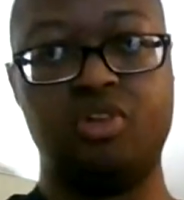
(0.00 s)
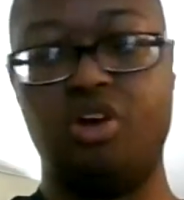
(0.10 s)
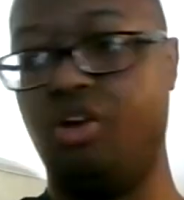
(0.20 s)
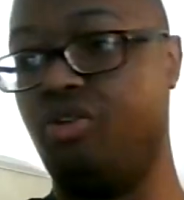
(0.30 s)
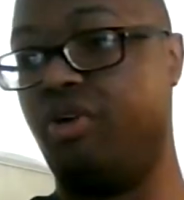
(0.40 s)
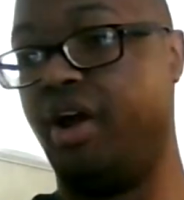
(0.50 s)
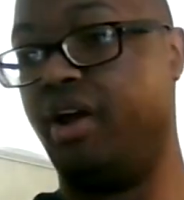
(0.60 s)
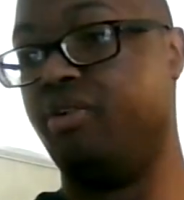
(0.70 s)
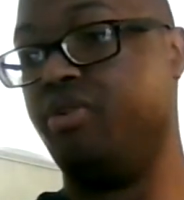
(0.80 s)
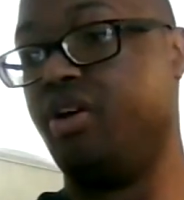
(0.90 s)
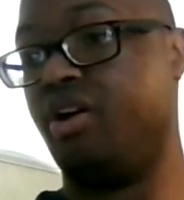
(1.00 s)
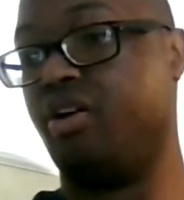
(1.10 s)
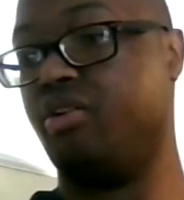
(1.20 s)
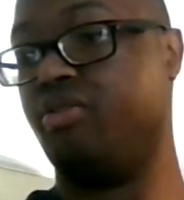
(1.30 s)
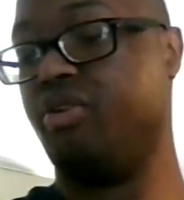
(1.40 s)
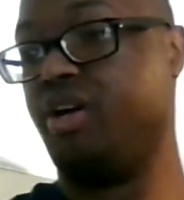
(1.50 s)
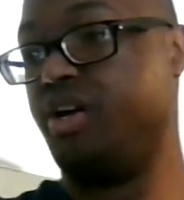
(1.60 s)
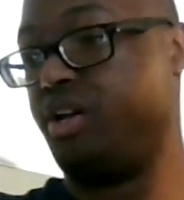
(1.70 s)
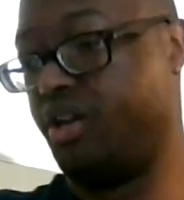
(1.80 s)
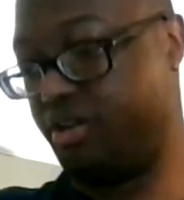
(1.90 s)
All right, we are
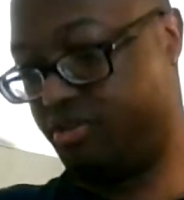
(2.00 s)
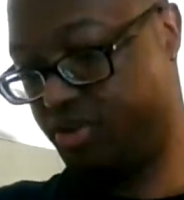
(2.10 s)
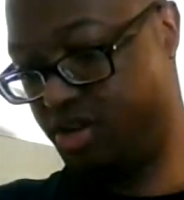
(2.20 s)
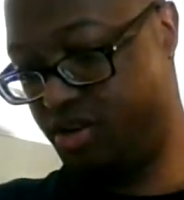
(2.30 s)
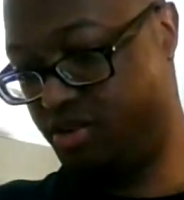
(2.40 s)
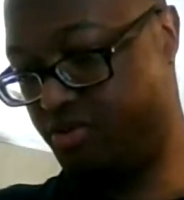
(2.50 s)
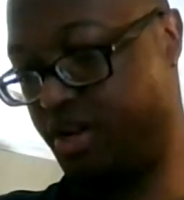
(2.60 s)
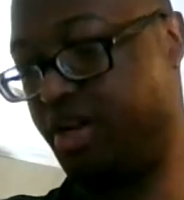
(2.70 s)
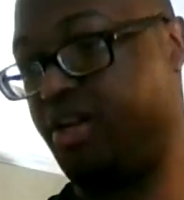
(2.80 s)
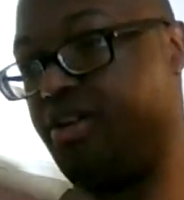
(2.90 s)
ready. We are ready.